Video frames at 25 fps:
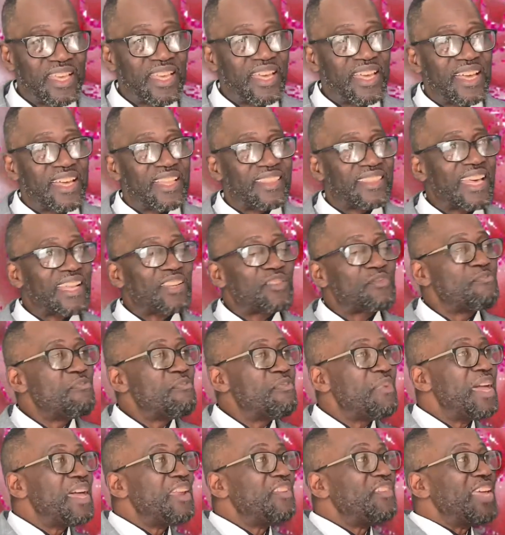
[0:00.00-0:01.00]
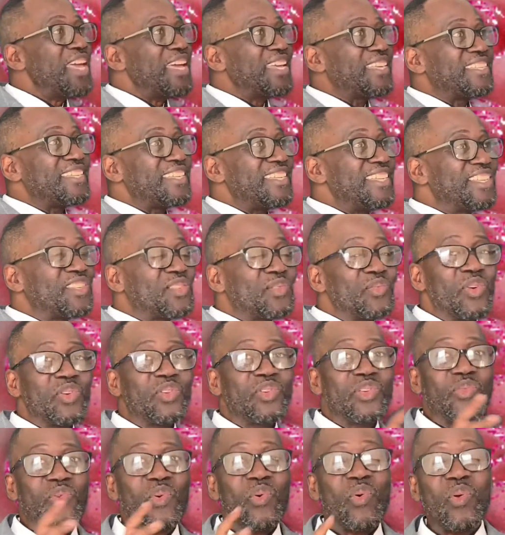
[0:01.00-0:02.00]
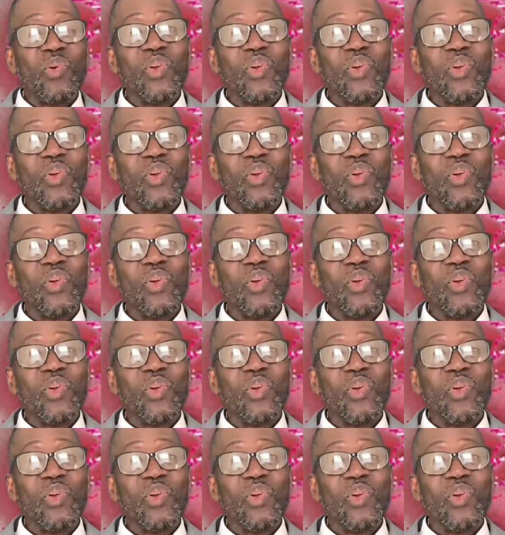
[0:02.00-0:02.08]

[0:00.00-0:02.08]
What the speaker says: that marriage is not all